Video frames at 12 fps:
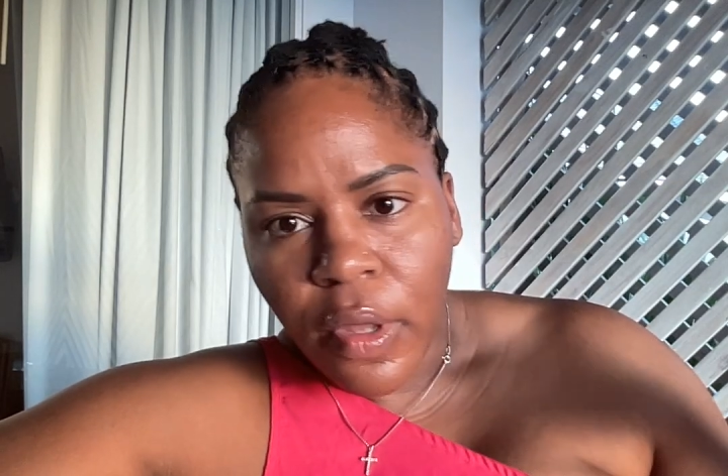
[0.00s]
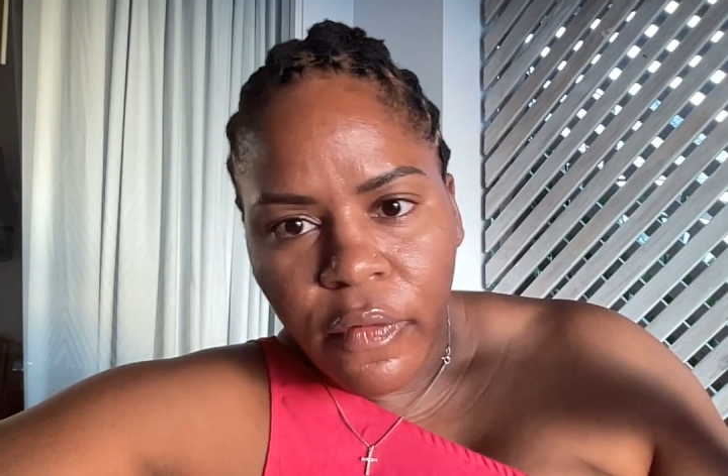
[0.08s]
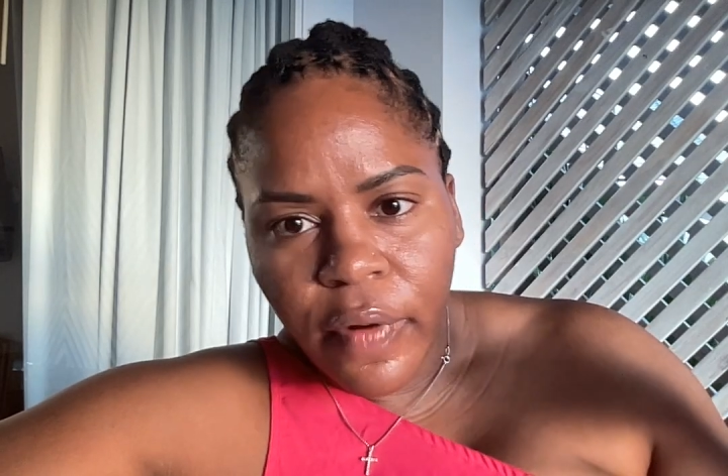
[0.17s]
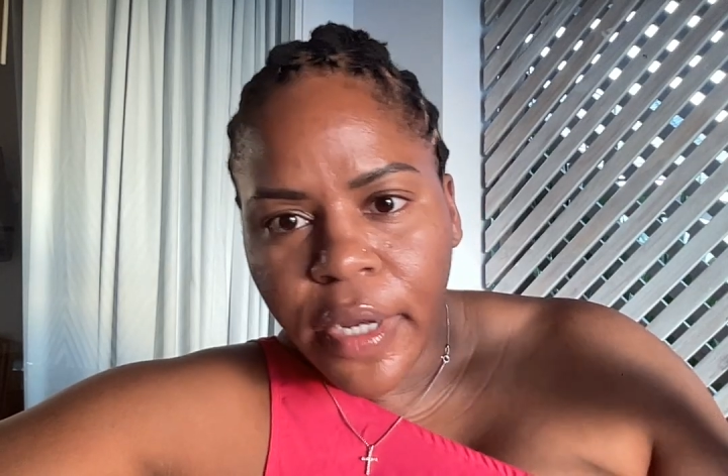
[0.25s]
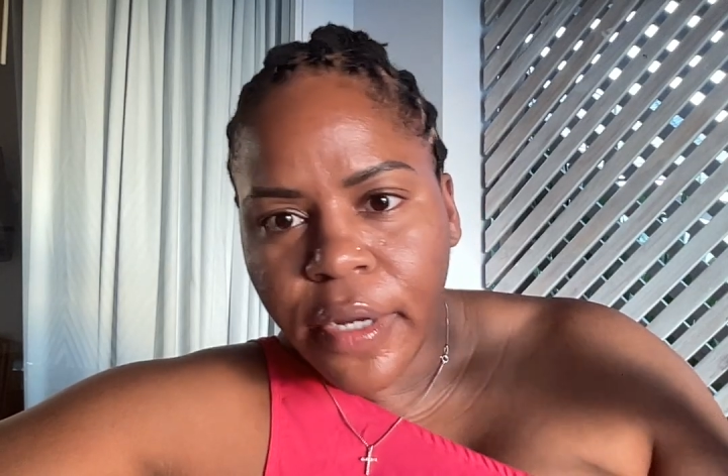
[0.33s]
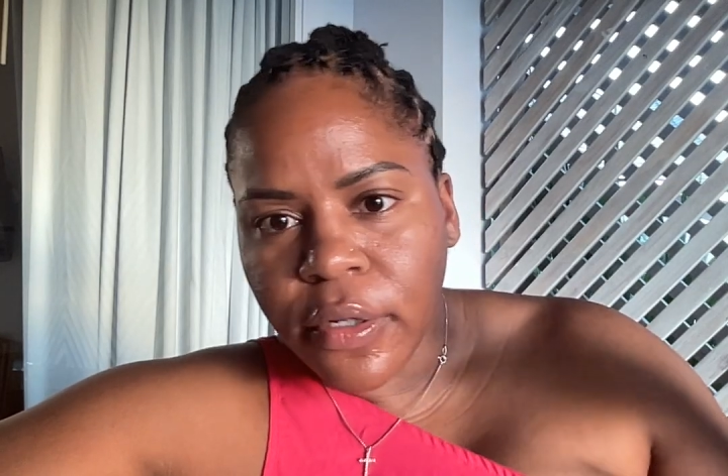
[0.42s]

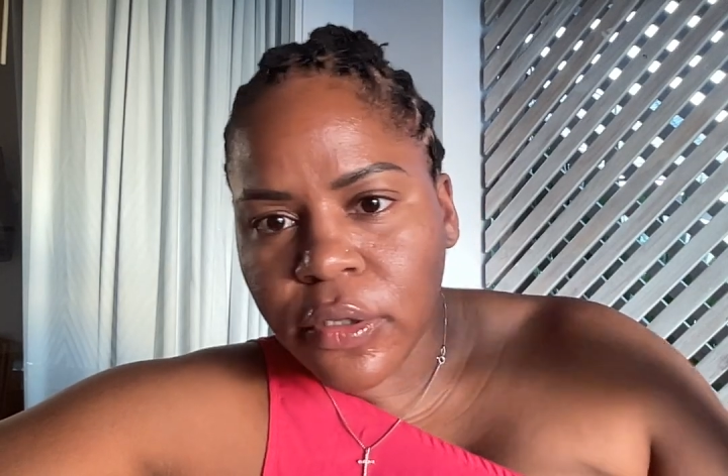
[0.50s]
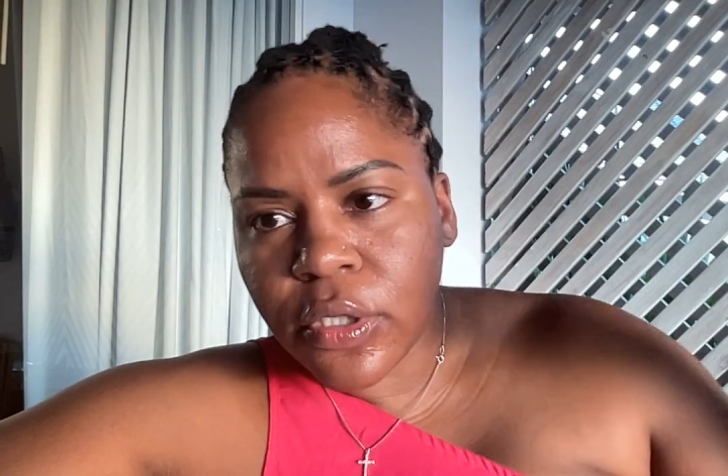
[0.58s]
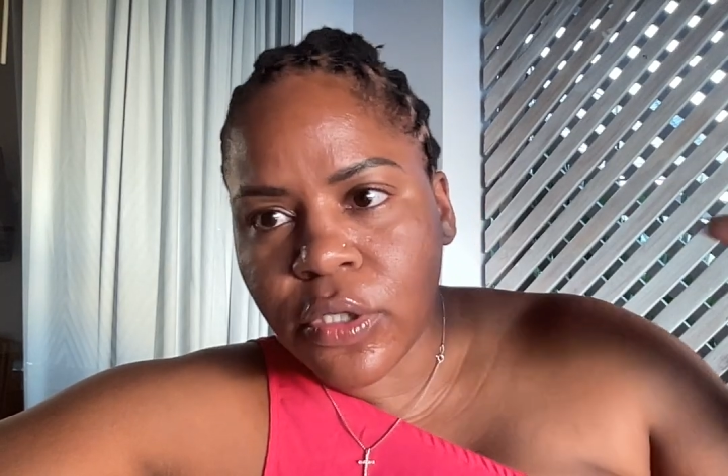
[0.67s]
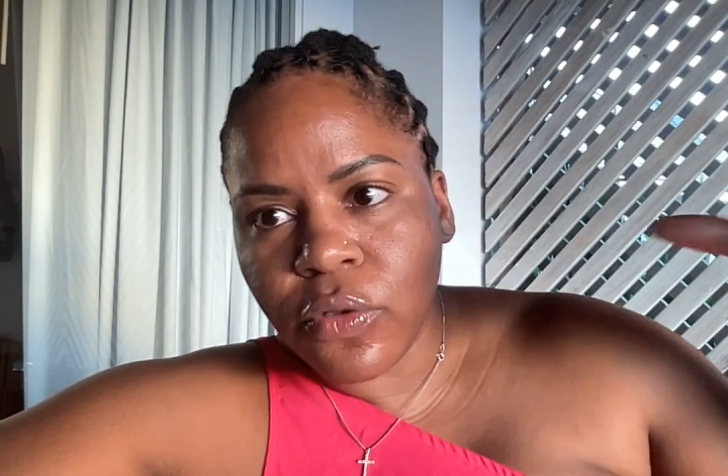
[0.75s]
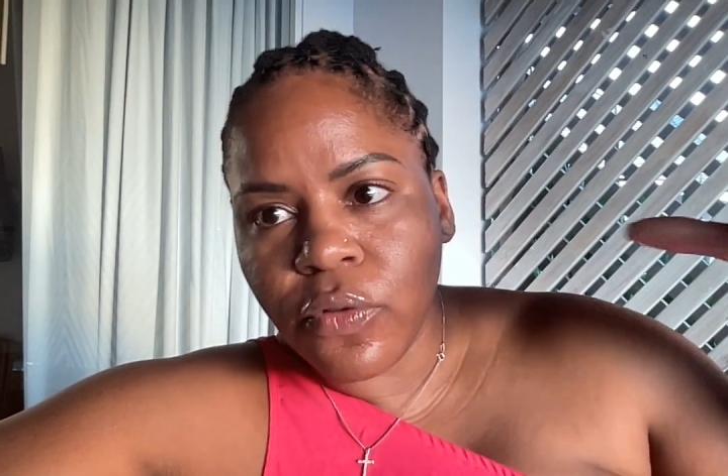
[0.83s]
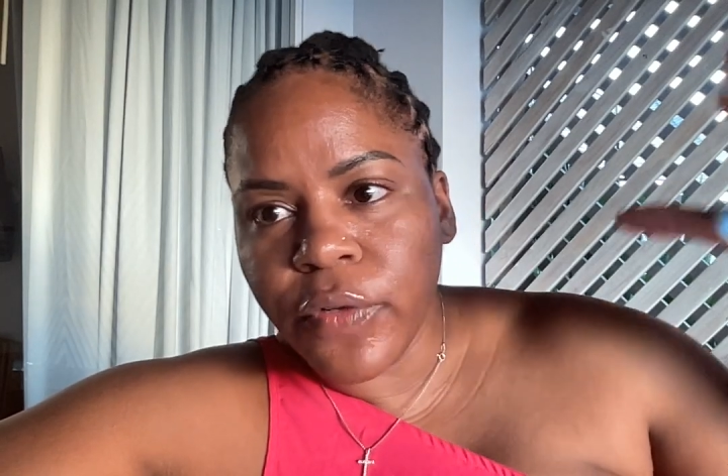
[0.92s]
right,
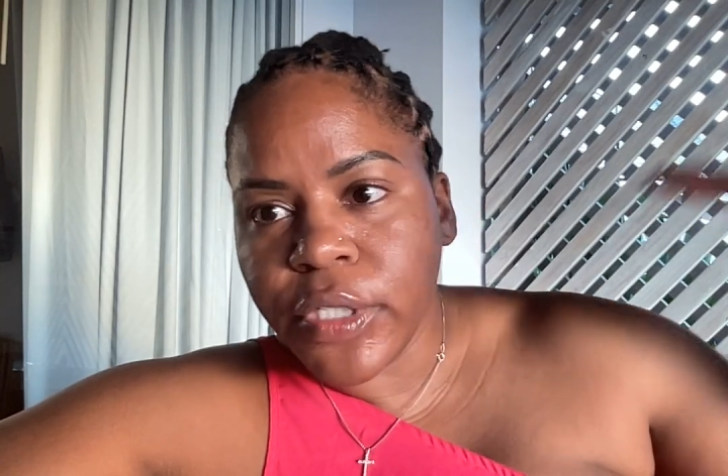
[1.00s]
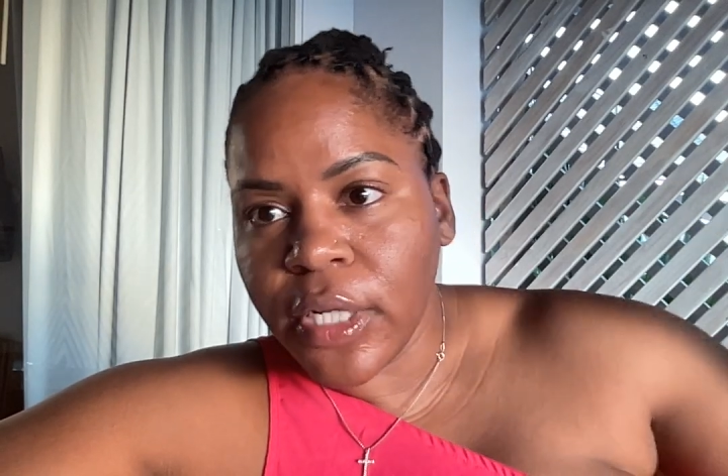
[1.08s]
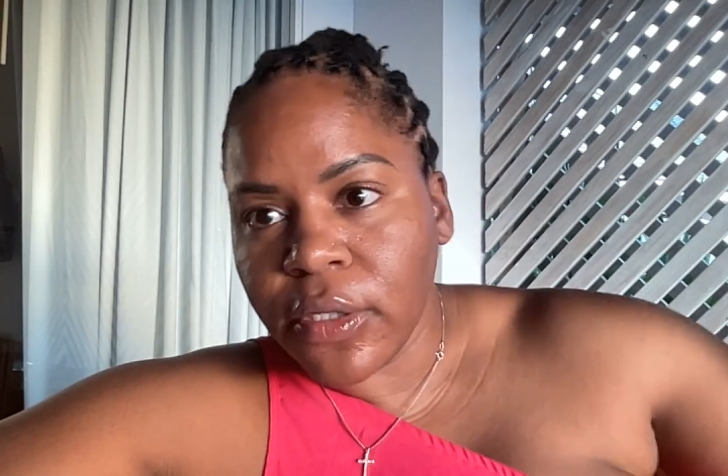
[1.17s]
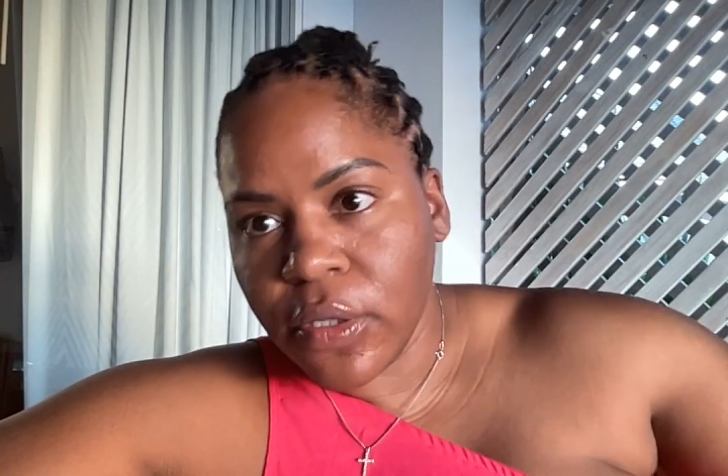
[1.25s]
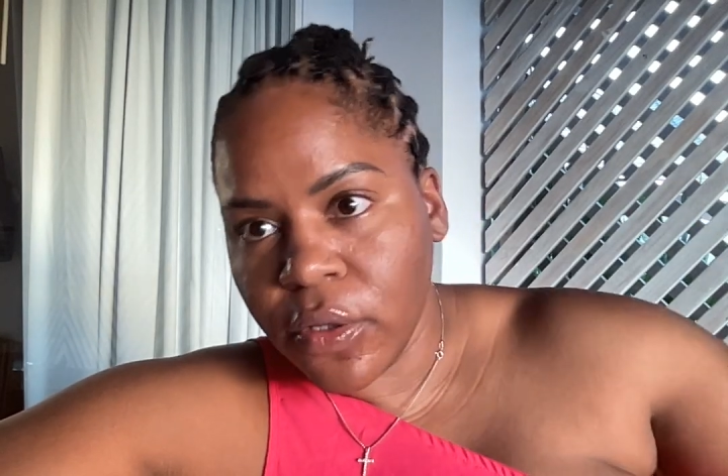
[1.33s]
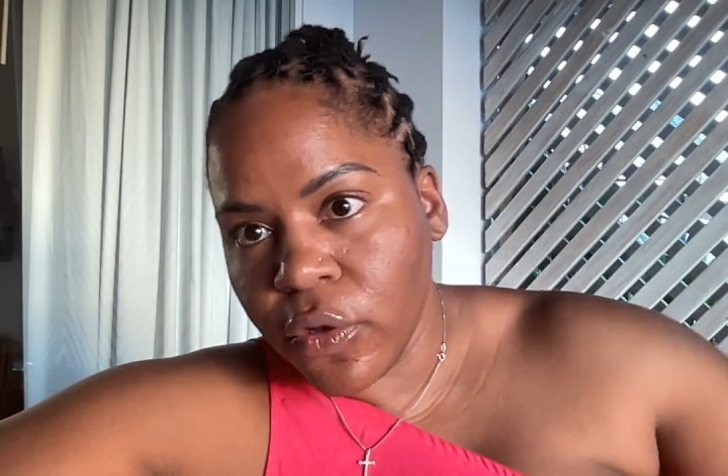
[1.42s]
to reach
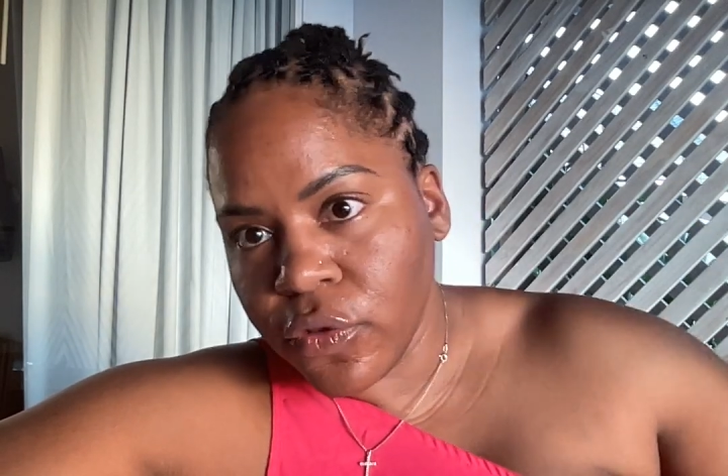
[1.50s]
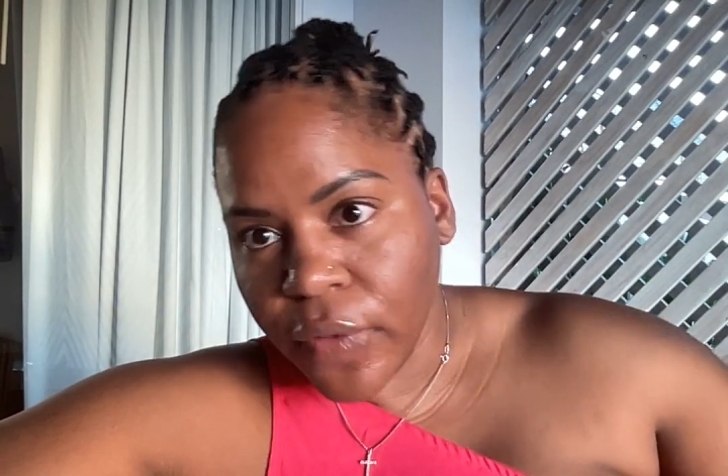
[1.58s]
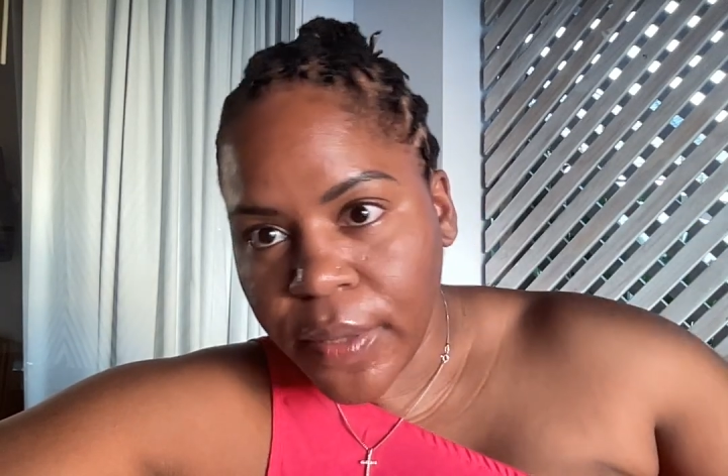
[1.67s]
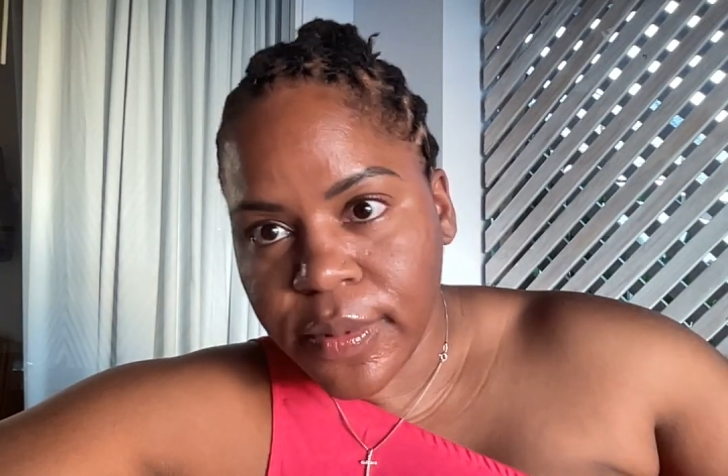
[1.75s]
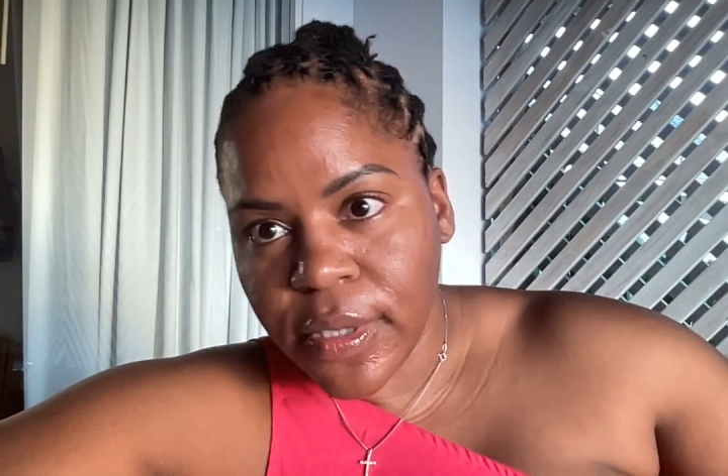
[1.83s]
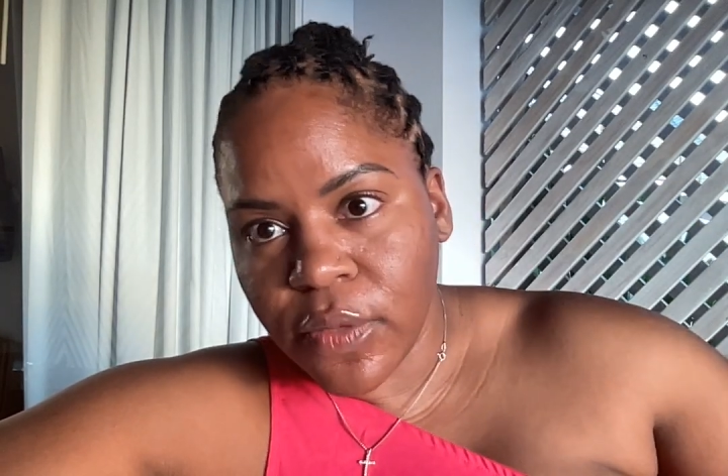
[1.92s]
out to those
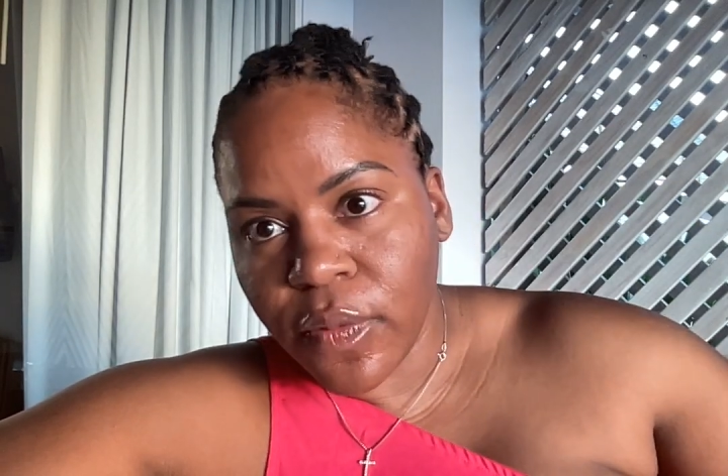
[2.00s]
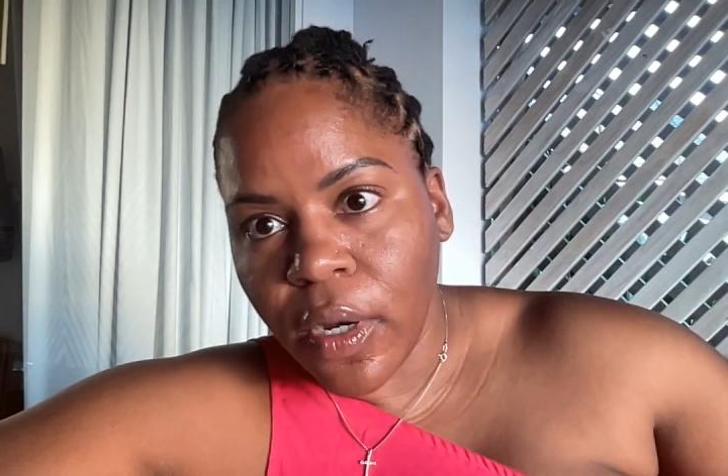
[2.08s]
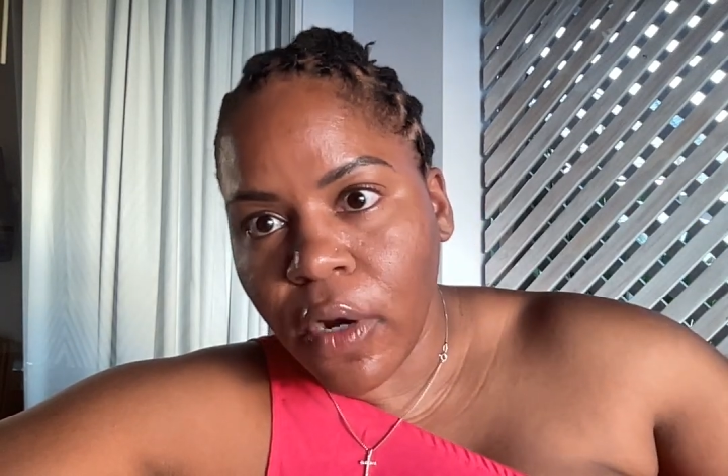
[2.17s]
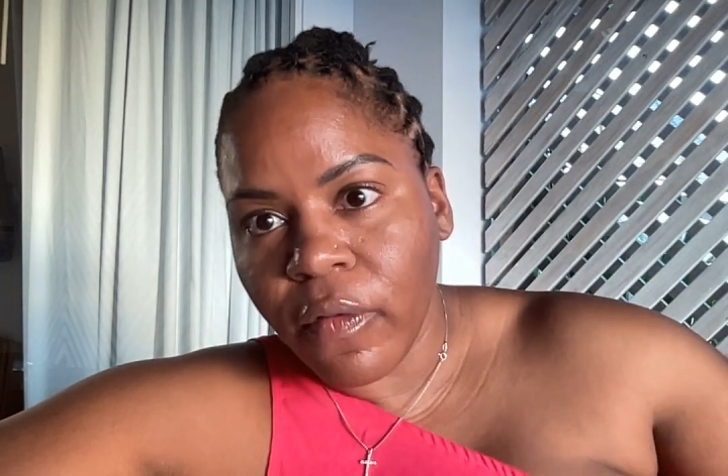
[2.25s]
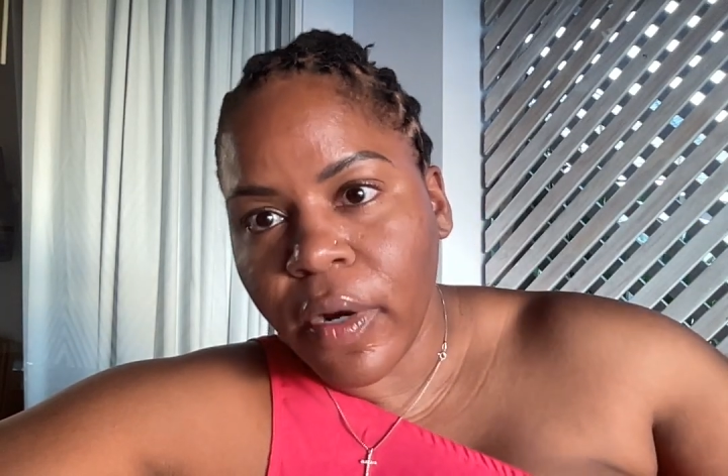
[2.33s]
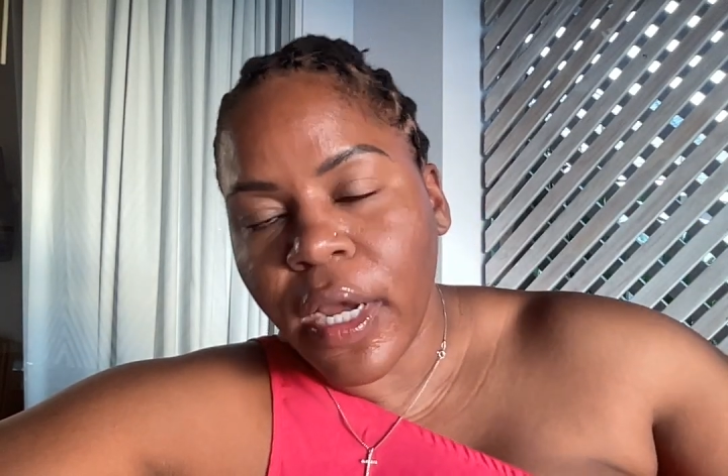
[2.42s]
reps as
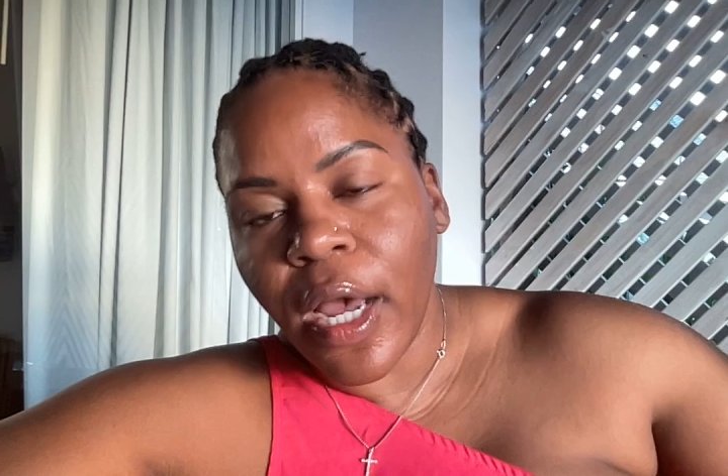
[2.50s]
well, right?